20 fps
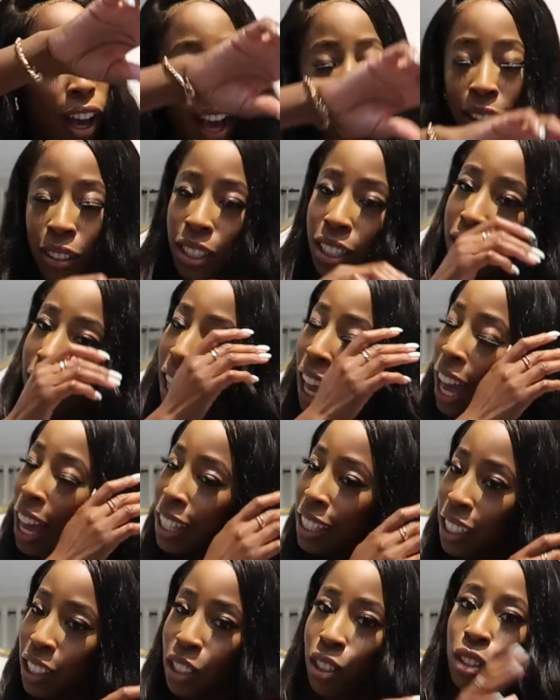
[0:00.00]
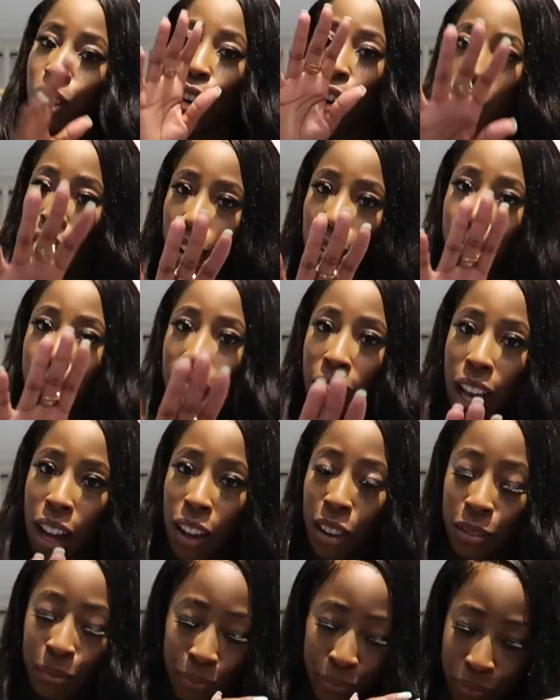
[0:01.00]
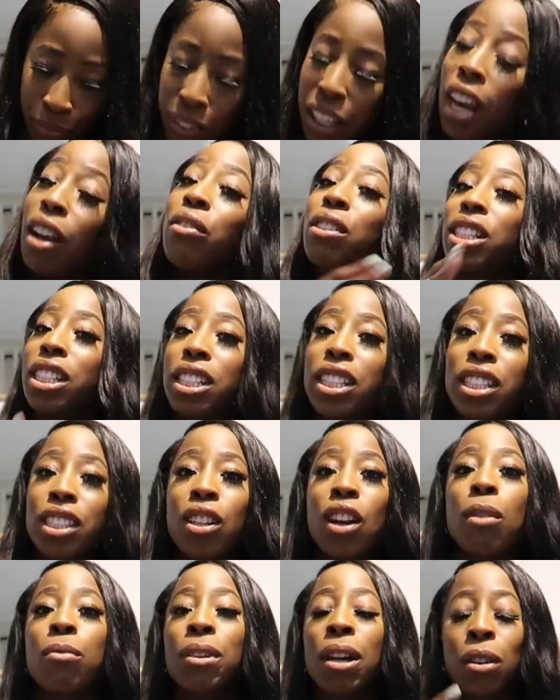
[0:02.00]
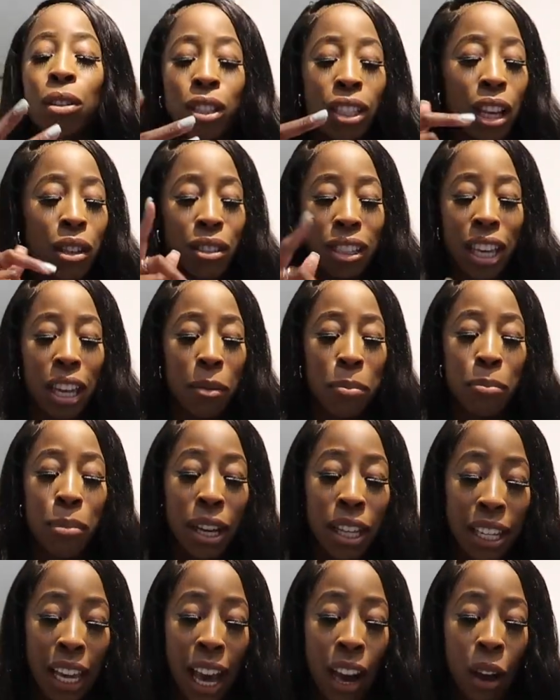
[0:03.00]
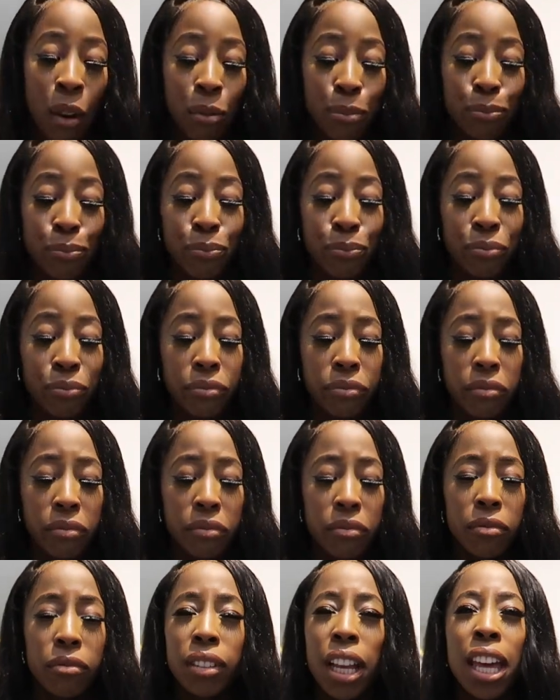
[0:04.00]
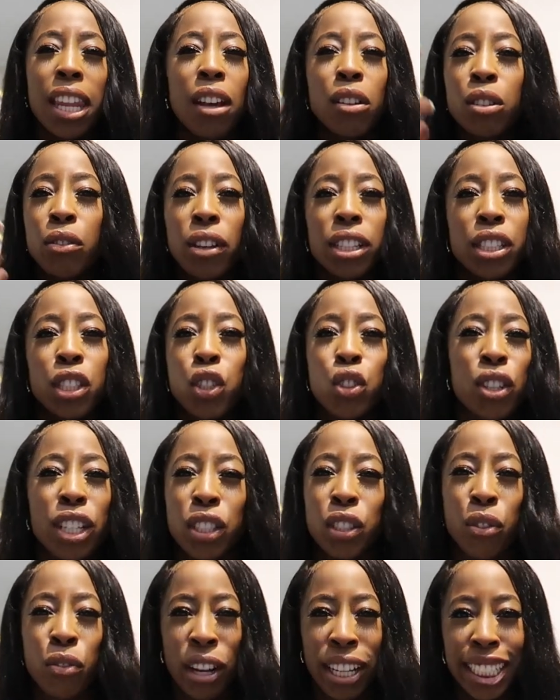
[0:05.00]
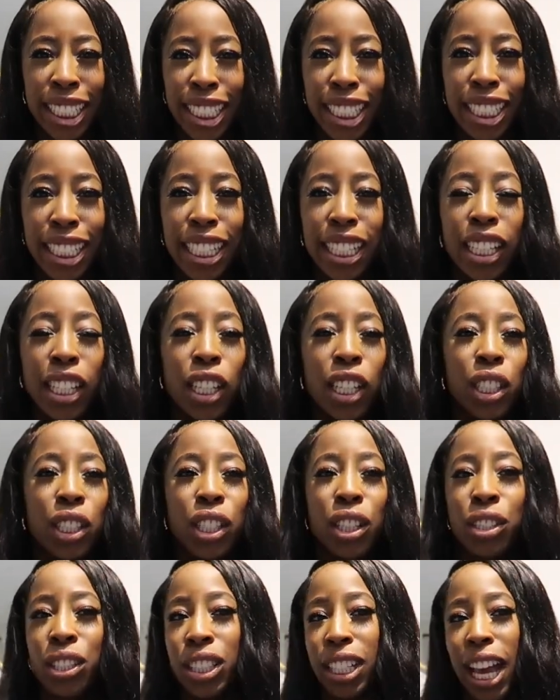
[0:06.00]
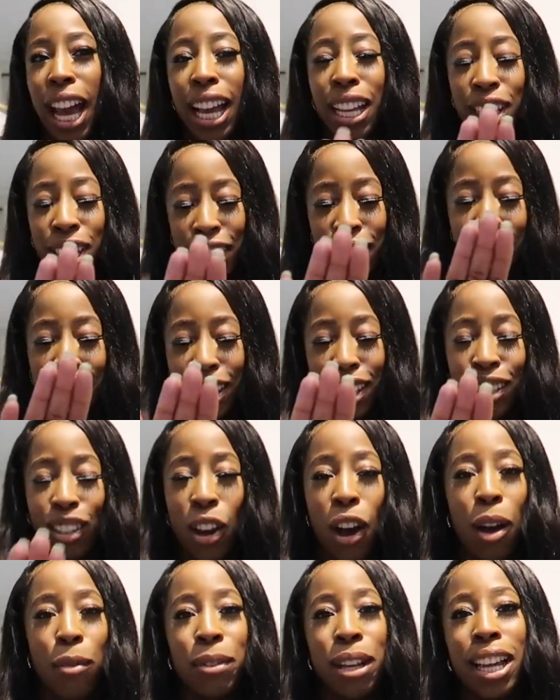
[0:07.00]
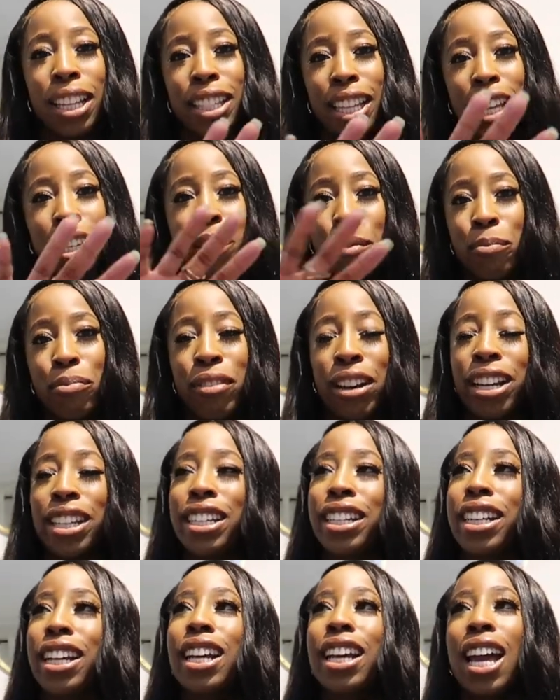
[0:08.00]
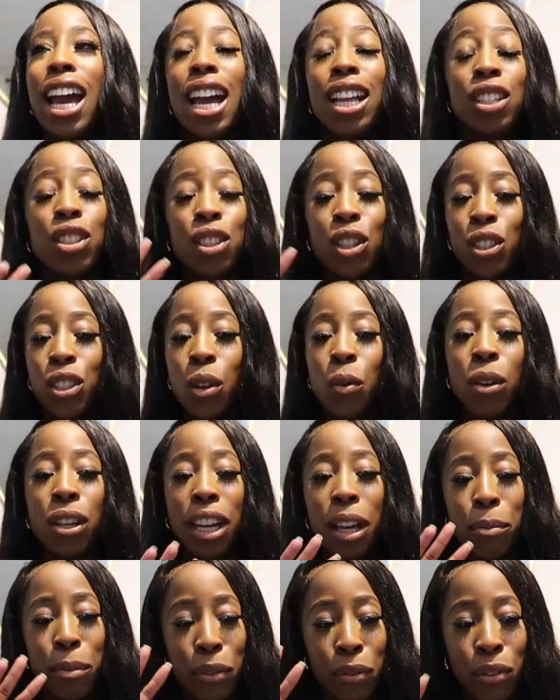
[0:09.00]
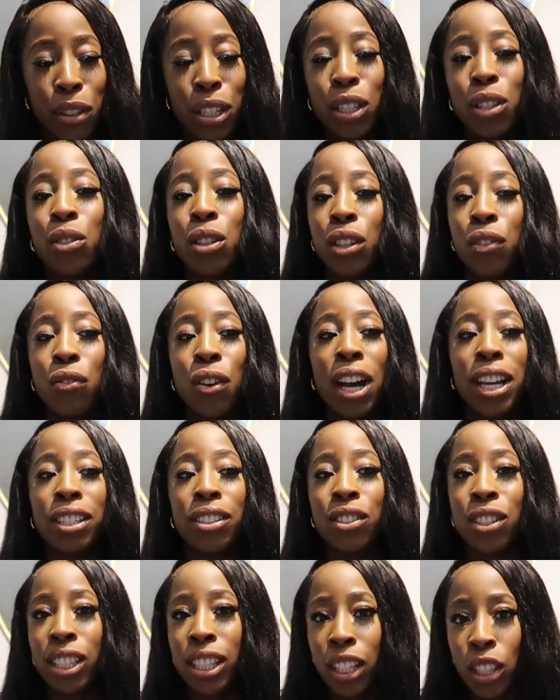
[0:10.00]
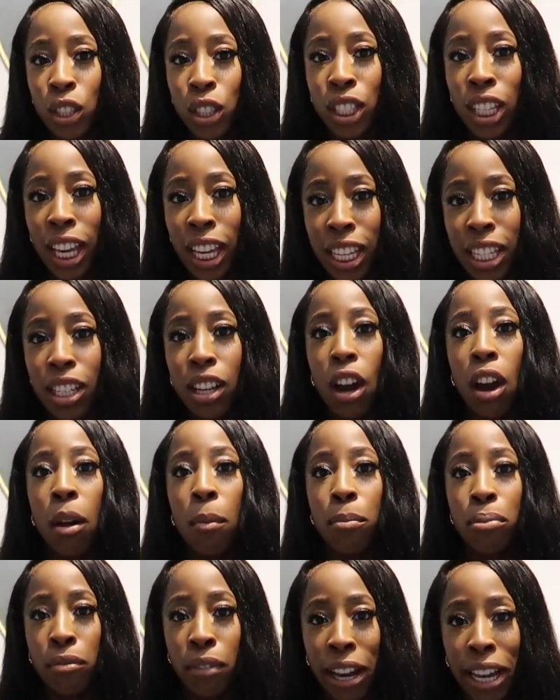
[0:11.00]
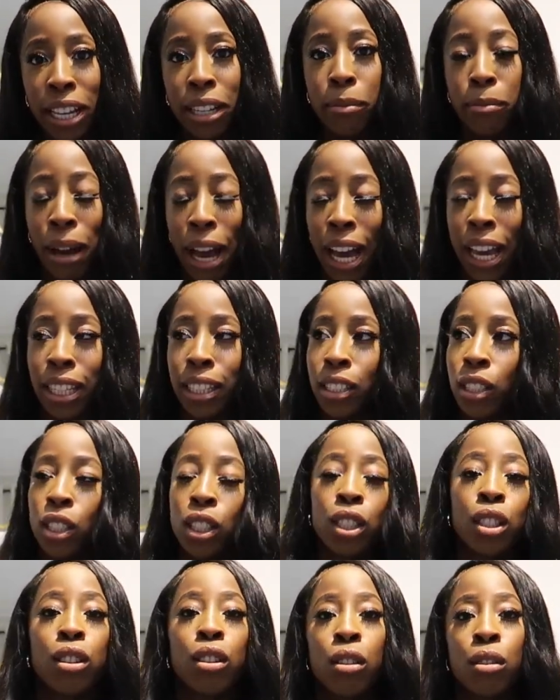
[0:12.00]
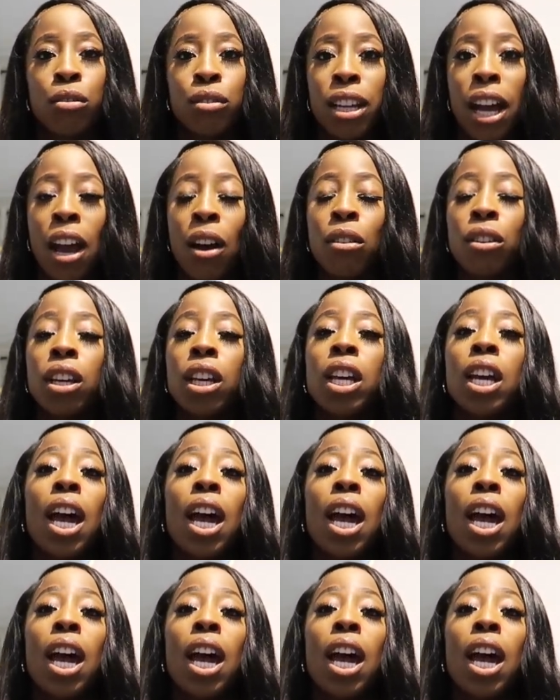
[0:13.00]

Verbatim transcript: I was just like, I need to calm down. I really need to calm down because I was getting burnt out, and I was already stressed already. So I was just like, I just need to calm down and take a break. And you know, someone gave me really good advice and just said, take a break, man, just slow down.